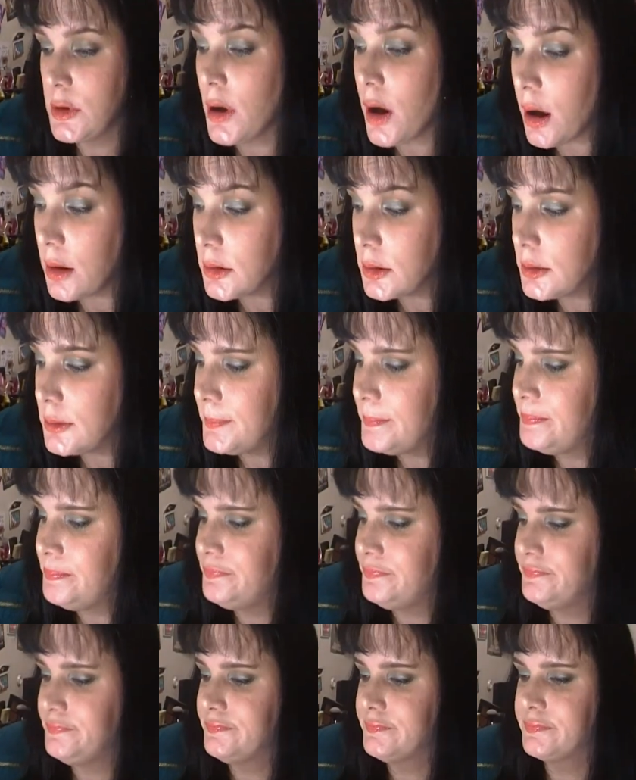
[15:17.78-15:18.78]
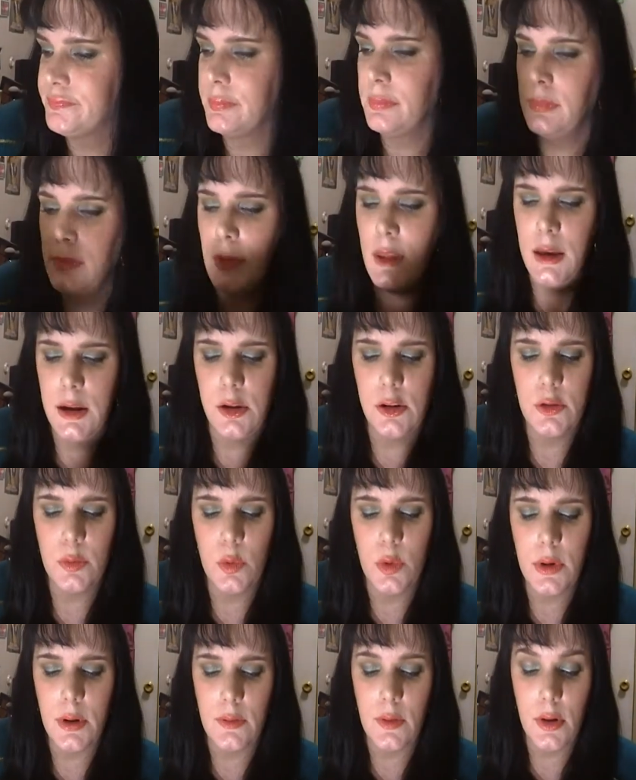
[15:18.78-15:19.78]
$1.
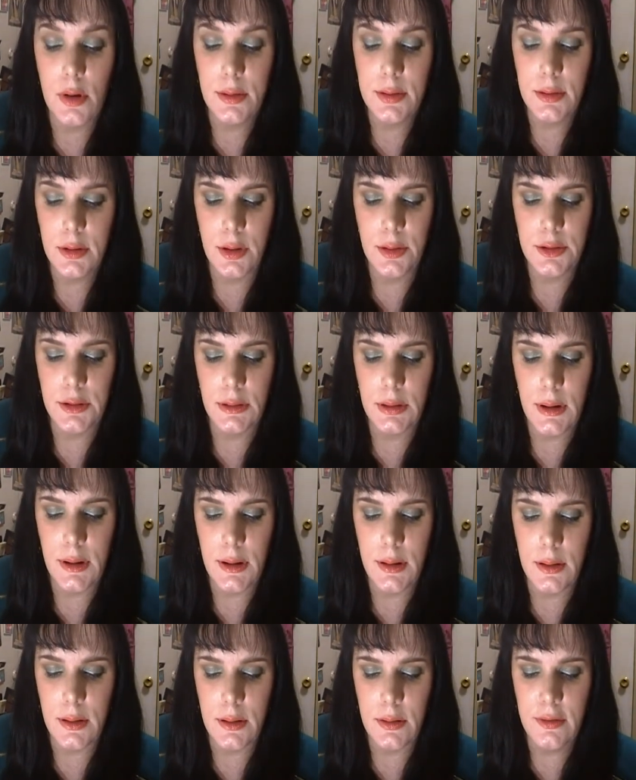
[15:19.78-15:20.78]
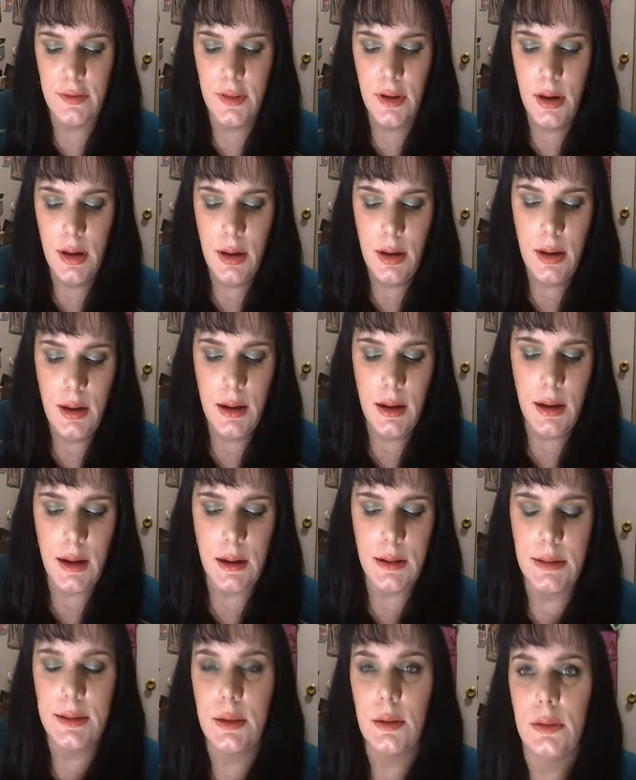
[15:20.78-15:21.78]
Here's one I've also used a lot of.
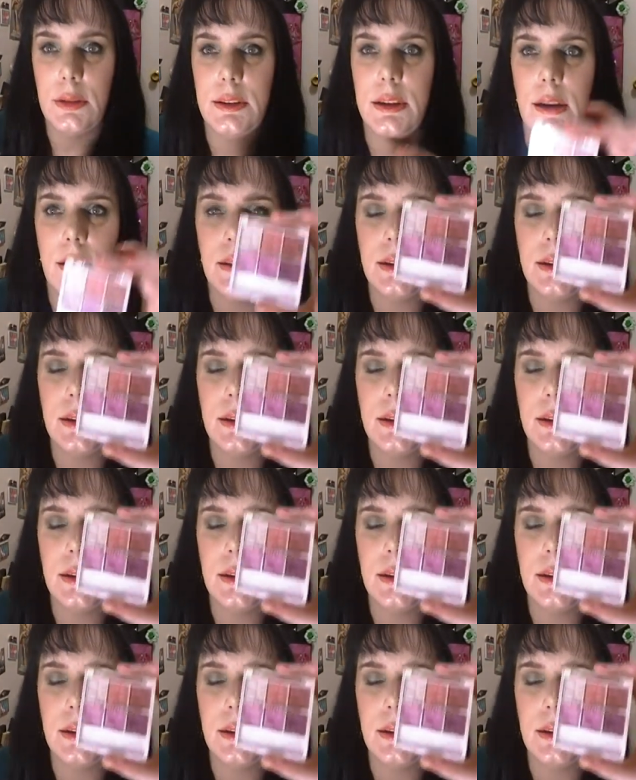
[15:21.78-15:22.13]
And it's called